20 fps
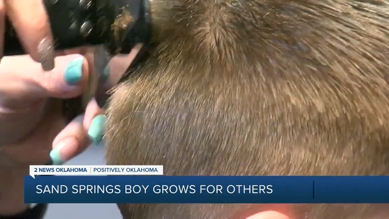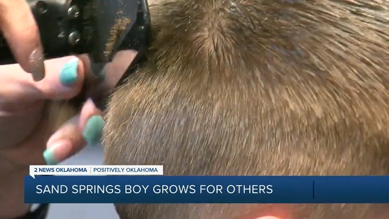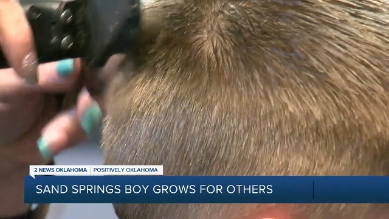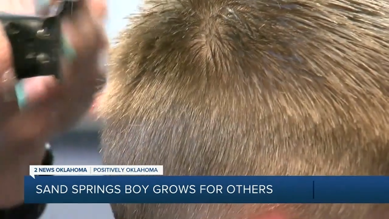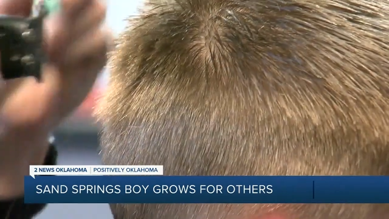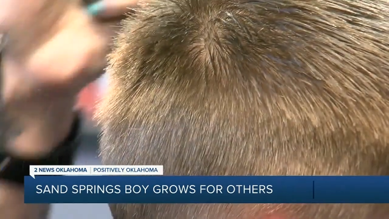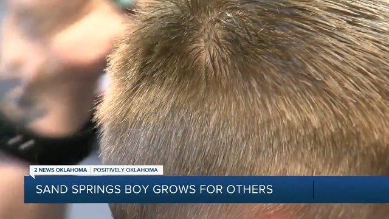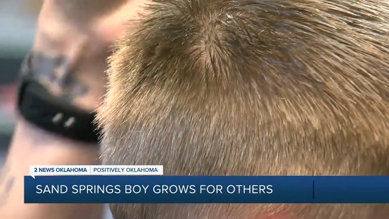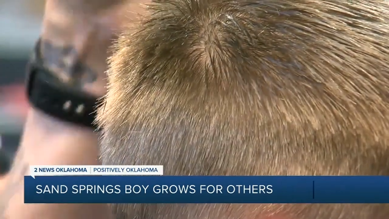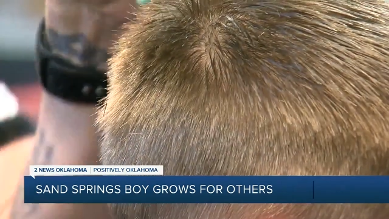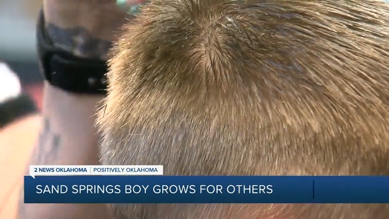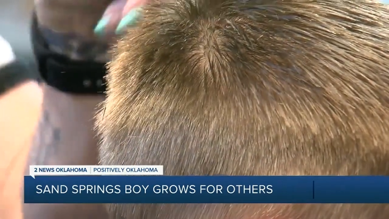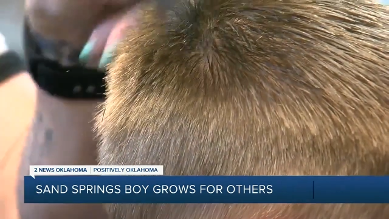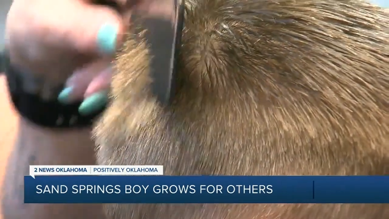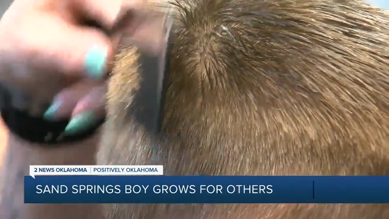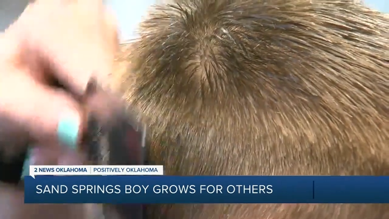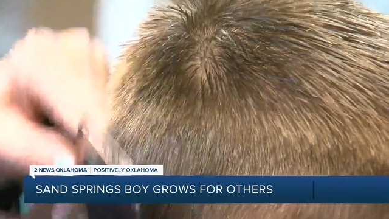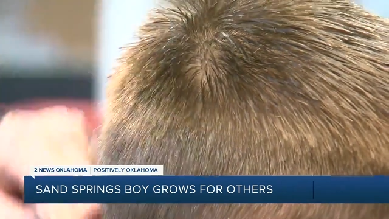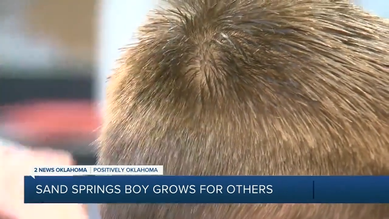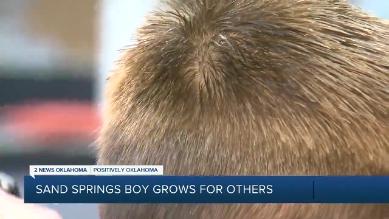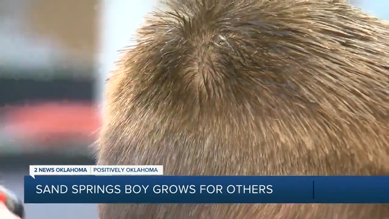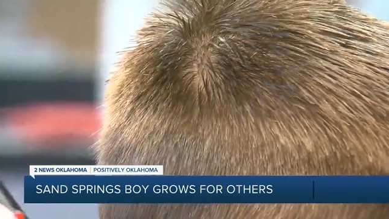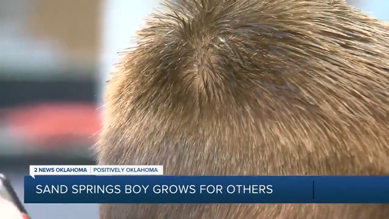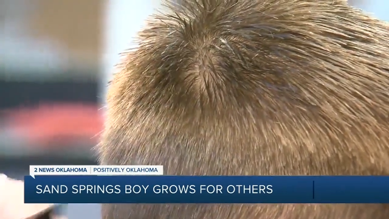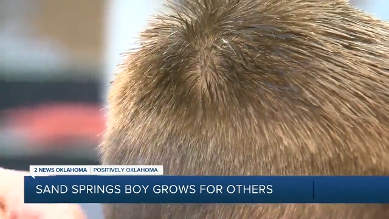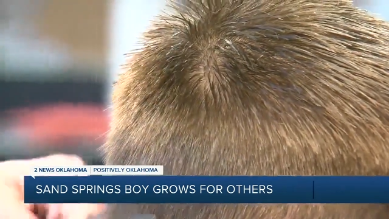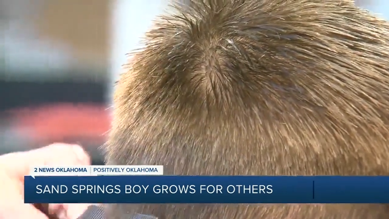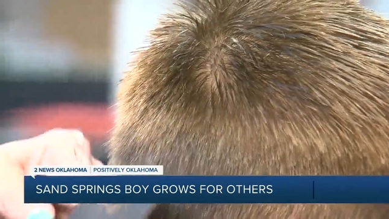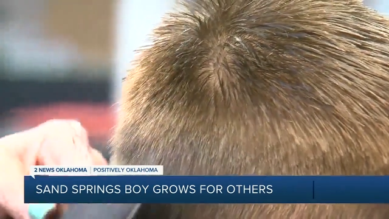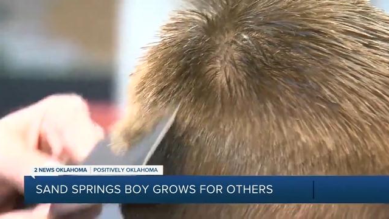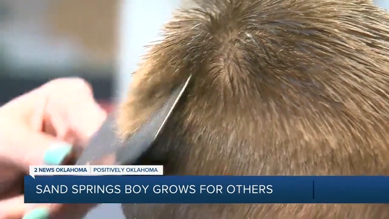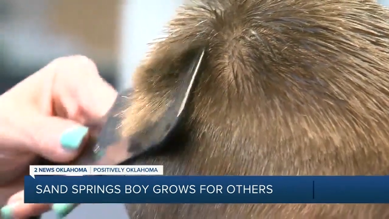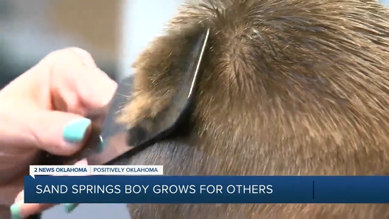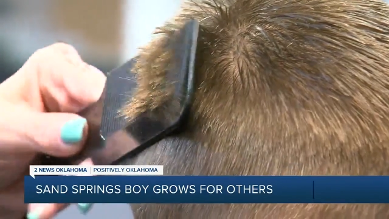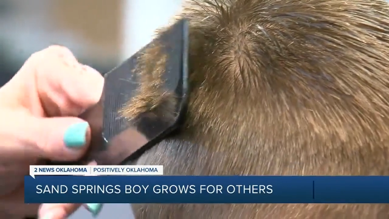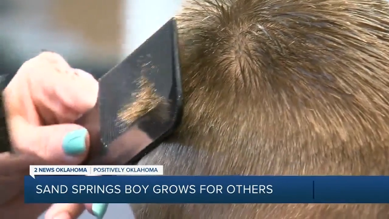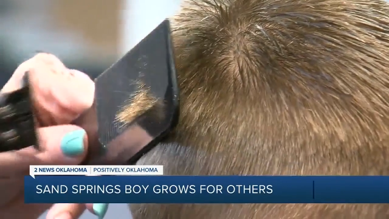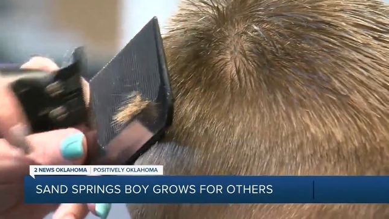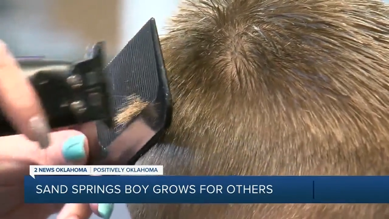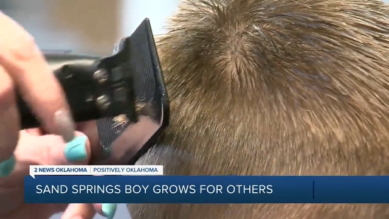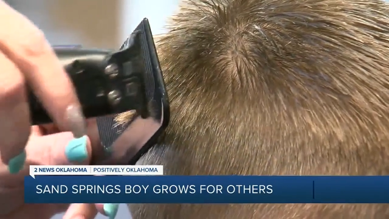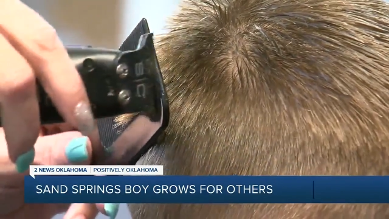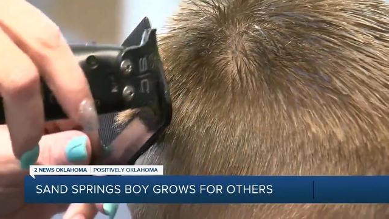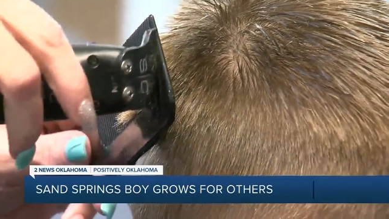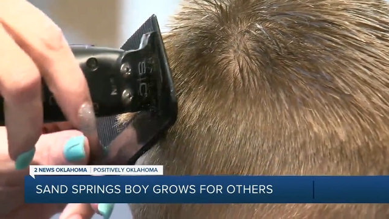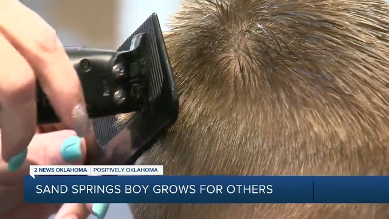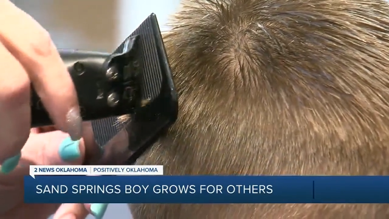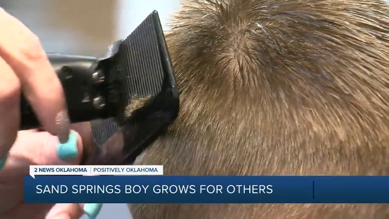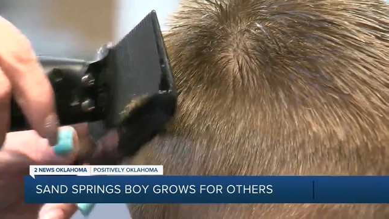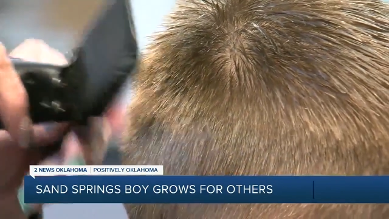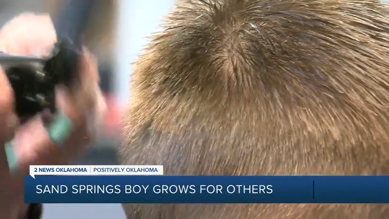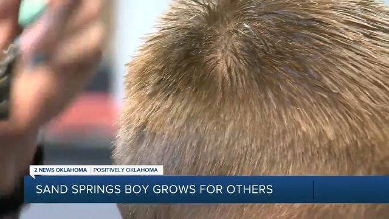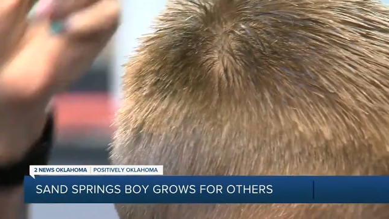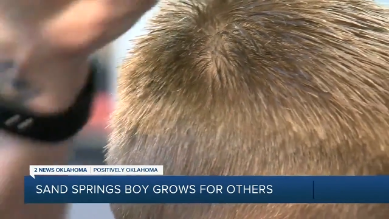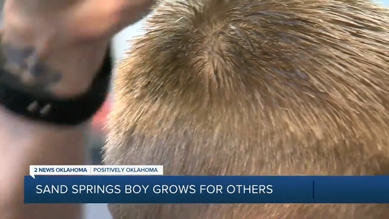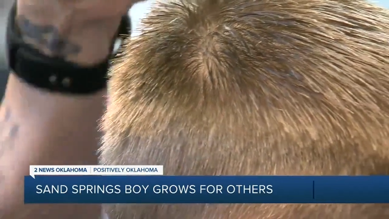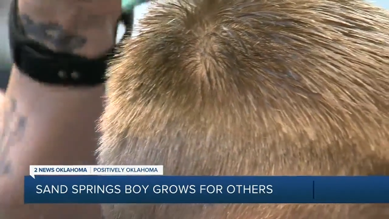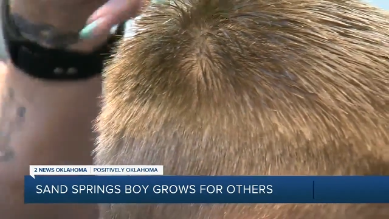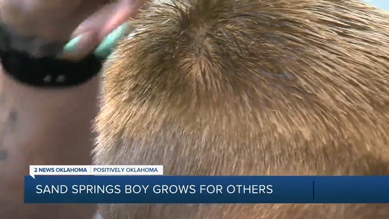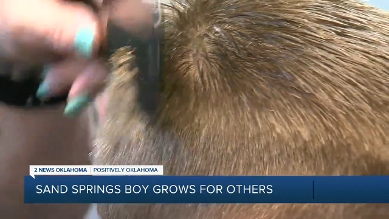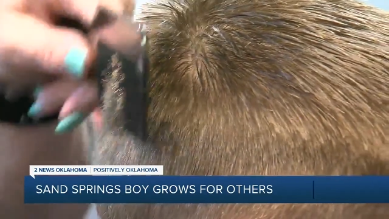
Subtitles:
No face is visible, so there are no lips to read.